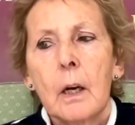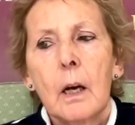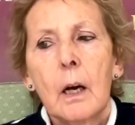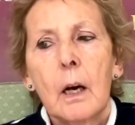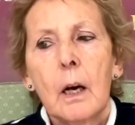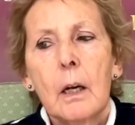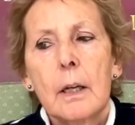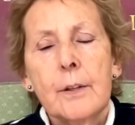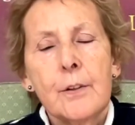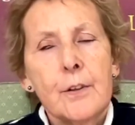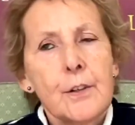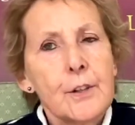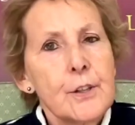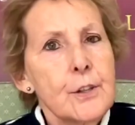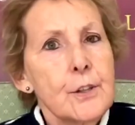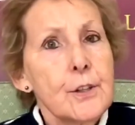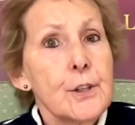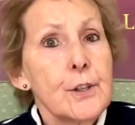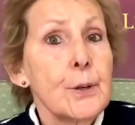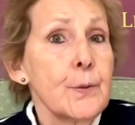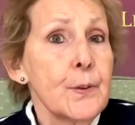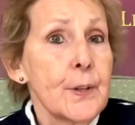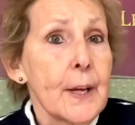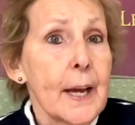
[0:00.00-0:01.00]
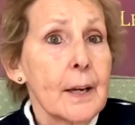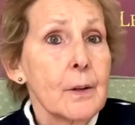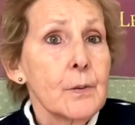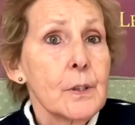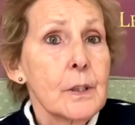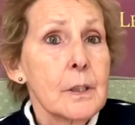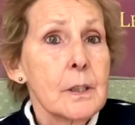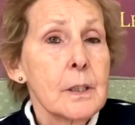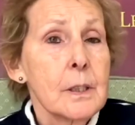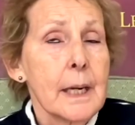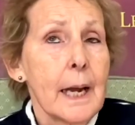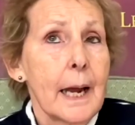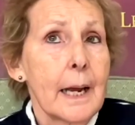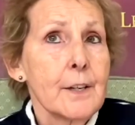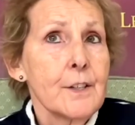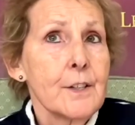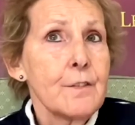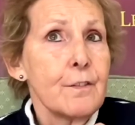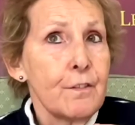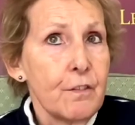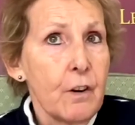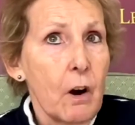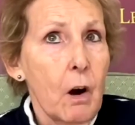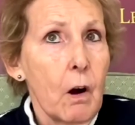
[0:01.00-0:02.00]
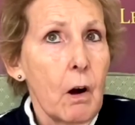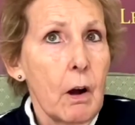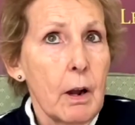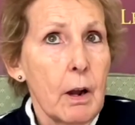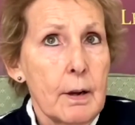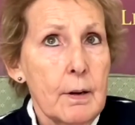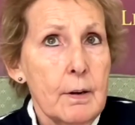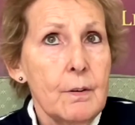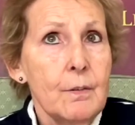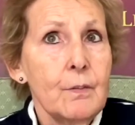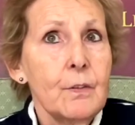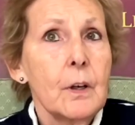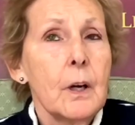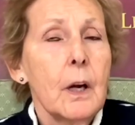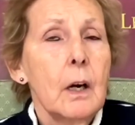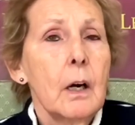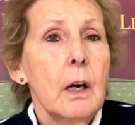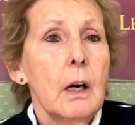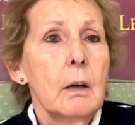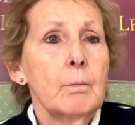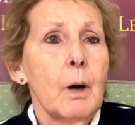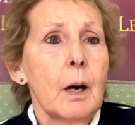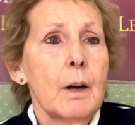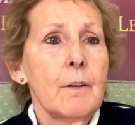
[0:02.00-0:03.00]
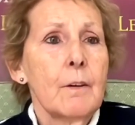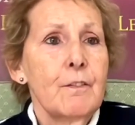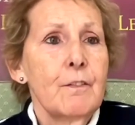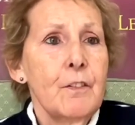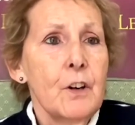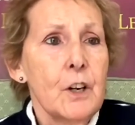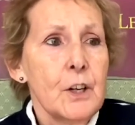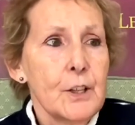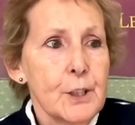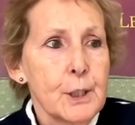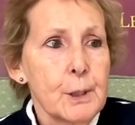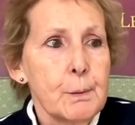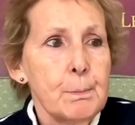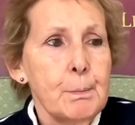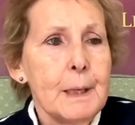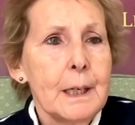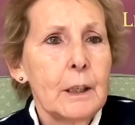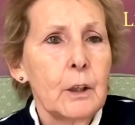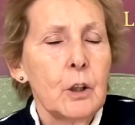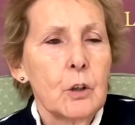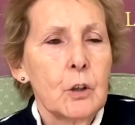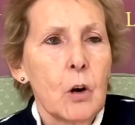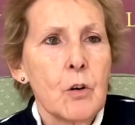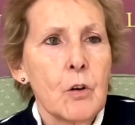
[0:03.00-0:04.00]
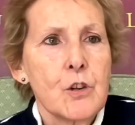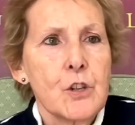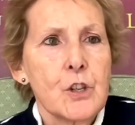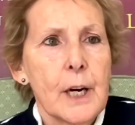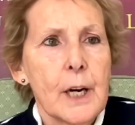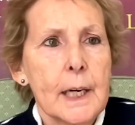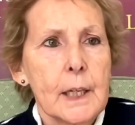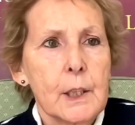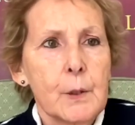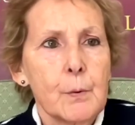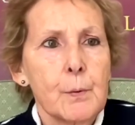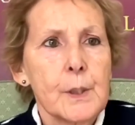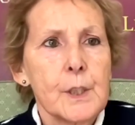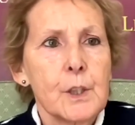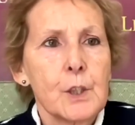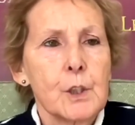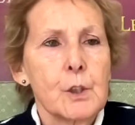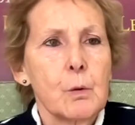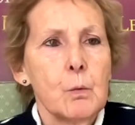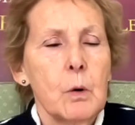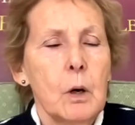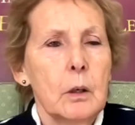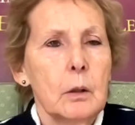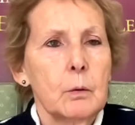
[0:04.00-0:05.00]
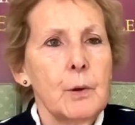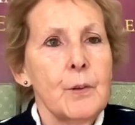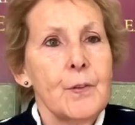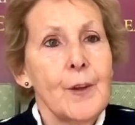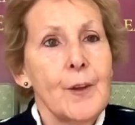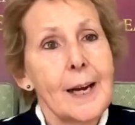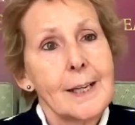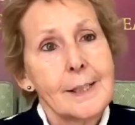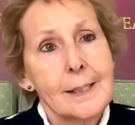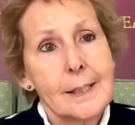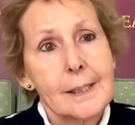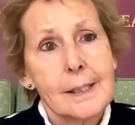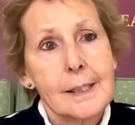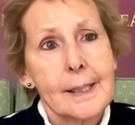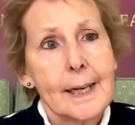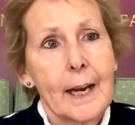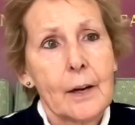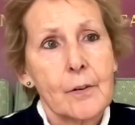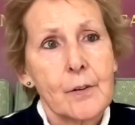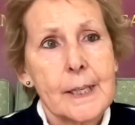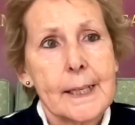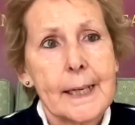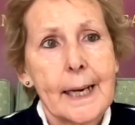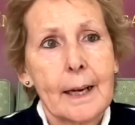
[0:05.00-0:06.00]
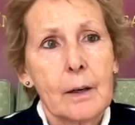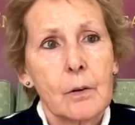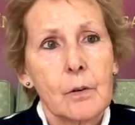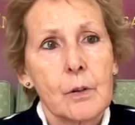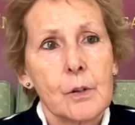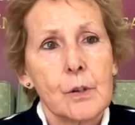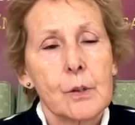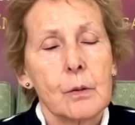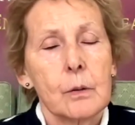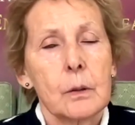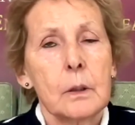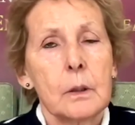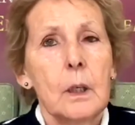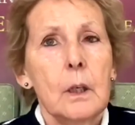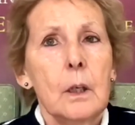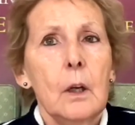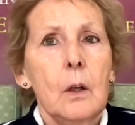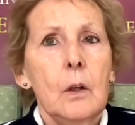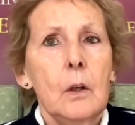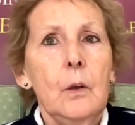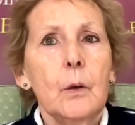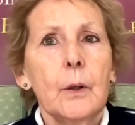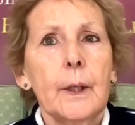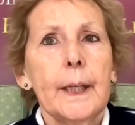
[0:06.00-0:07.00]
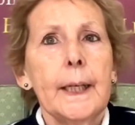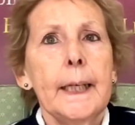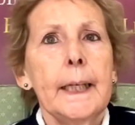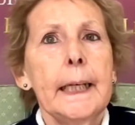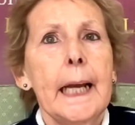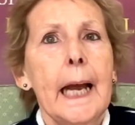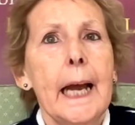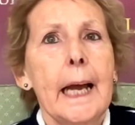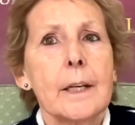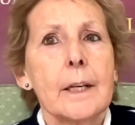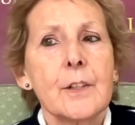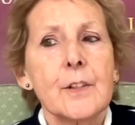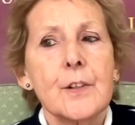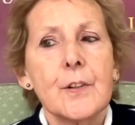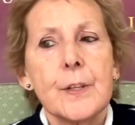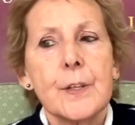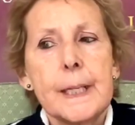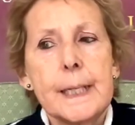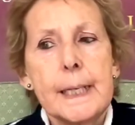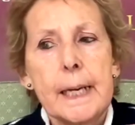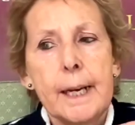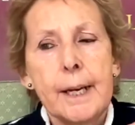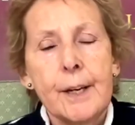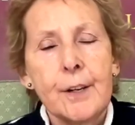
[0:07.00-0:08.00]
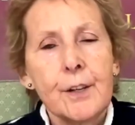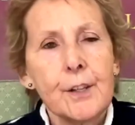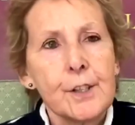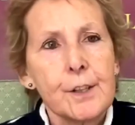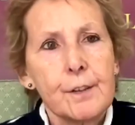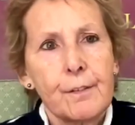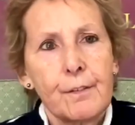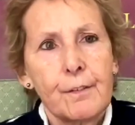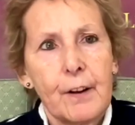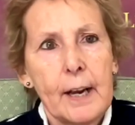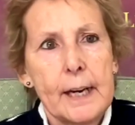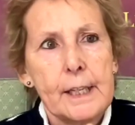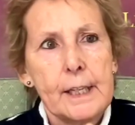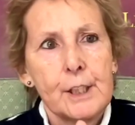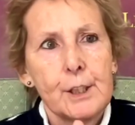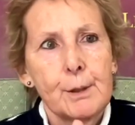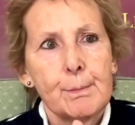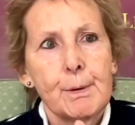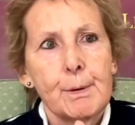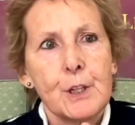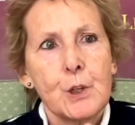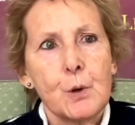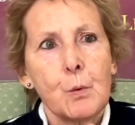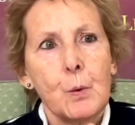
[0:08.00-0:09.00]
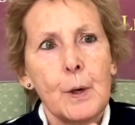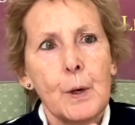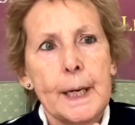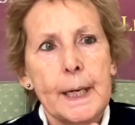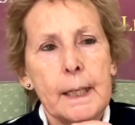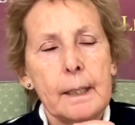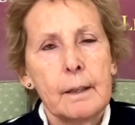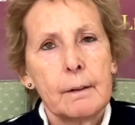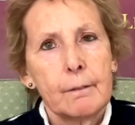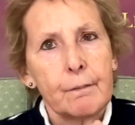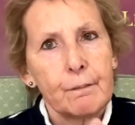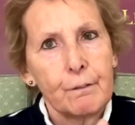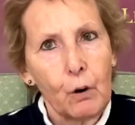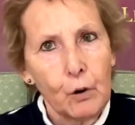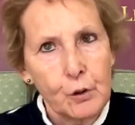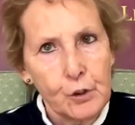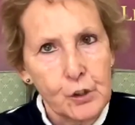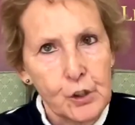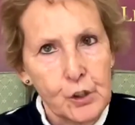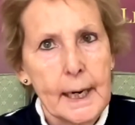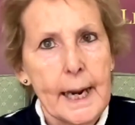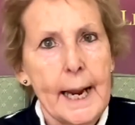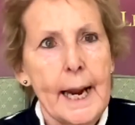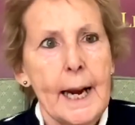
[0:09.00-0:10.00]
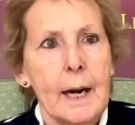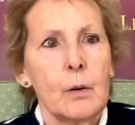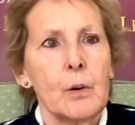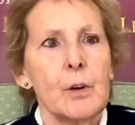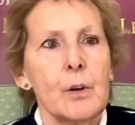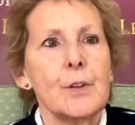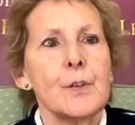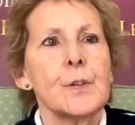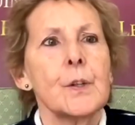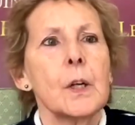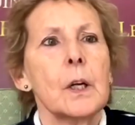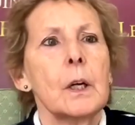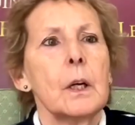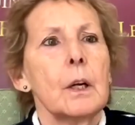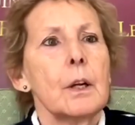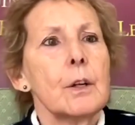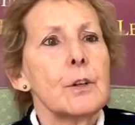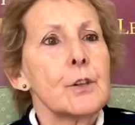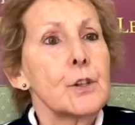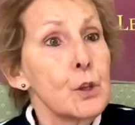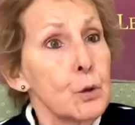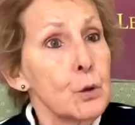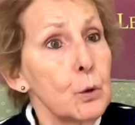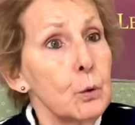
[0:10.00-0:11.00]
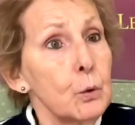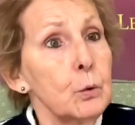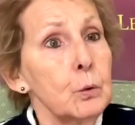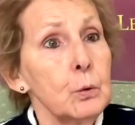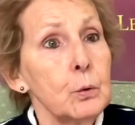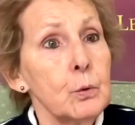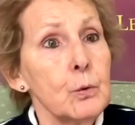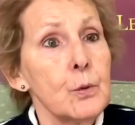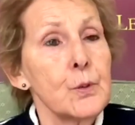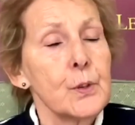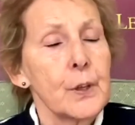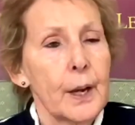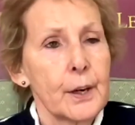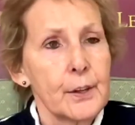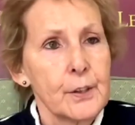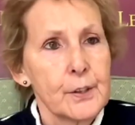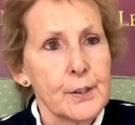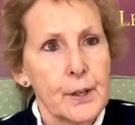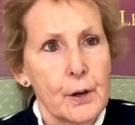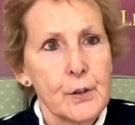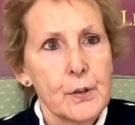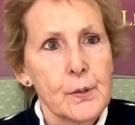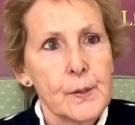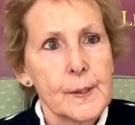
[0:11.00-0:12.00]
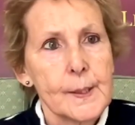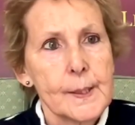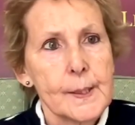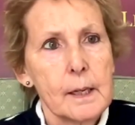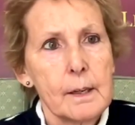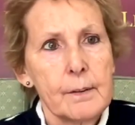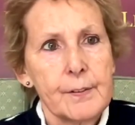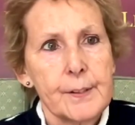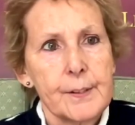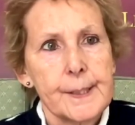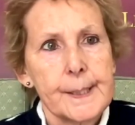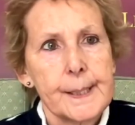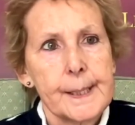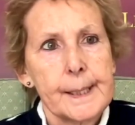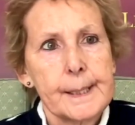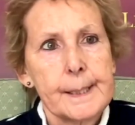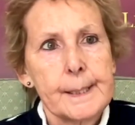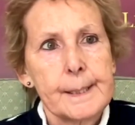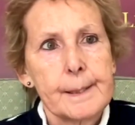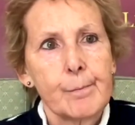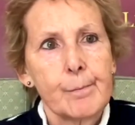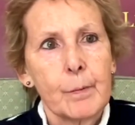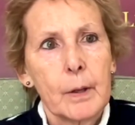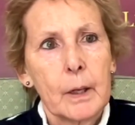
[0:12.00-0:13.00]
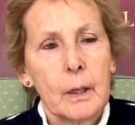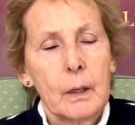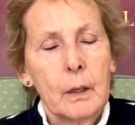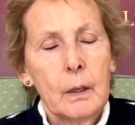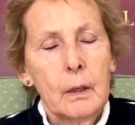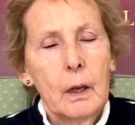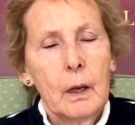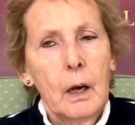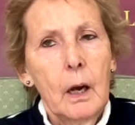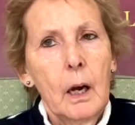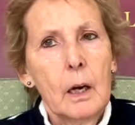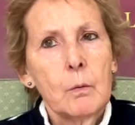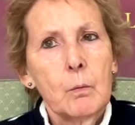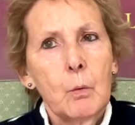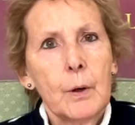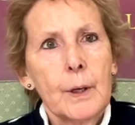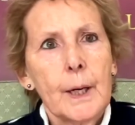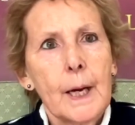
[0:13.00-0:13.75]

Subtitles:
in 2005, my first big contract was to work with Essex County Council, looking at the interface between foster carers, schools, and social services. And what I